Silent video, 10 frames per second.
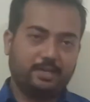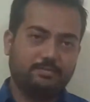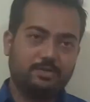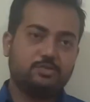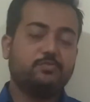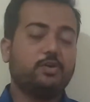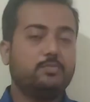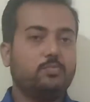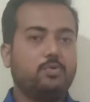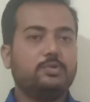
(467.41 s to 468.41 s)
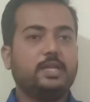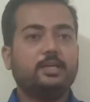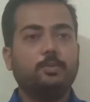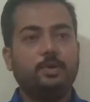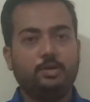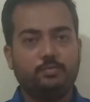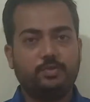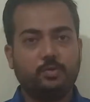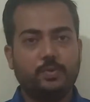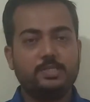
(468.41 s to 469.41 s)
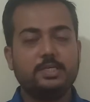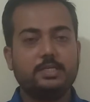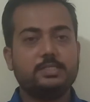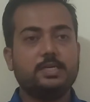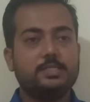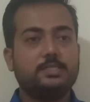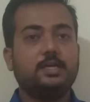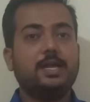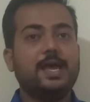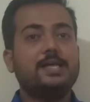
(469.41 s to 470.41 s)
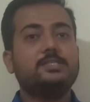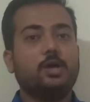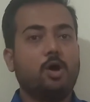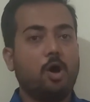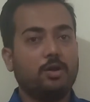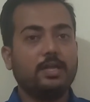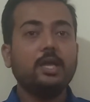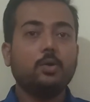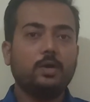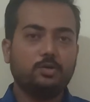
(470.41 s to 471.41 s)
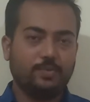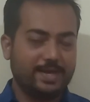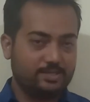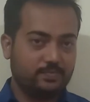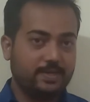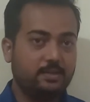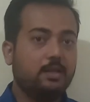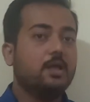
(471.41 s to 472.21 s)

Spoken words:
So for more than cumulative frequency it is considered as or equal to as well.